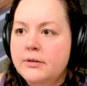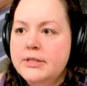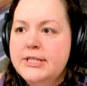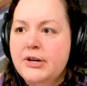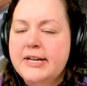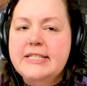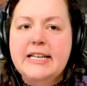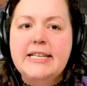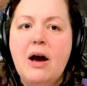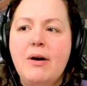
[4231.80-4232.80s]
seriously,
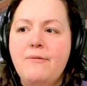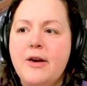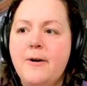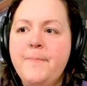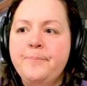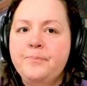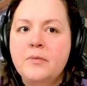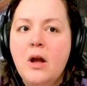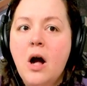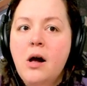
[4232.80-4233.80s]
that's how I feel.
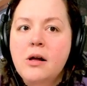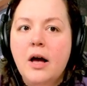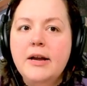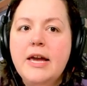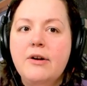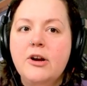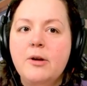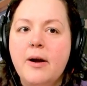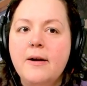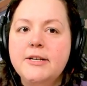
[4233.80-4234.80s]
A karaoke
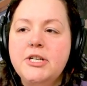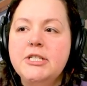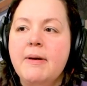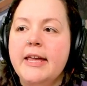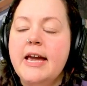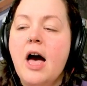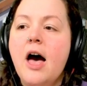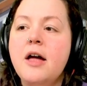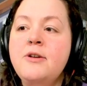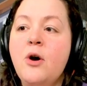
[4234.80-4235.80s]
bar. Is she smelly?
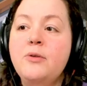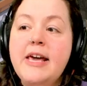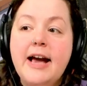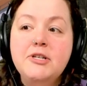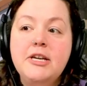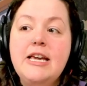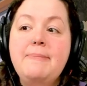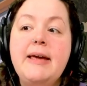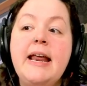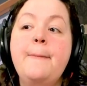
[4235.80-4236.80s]
Uh, no, they actually keep
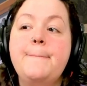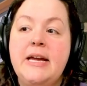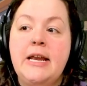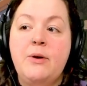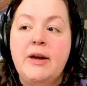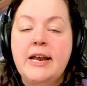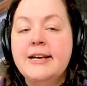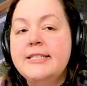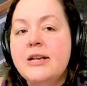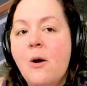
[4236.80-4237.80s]
eating beanie
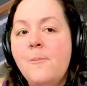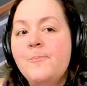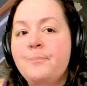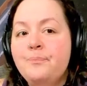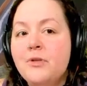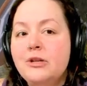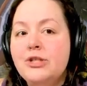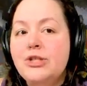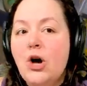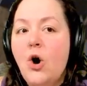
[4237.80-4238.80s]
weenies.
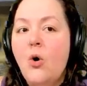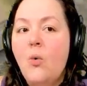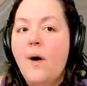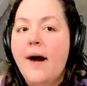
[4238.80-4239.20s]
So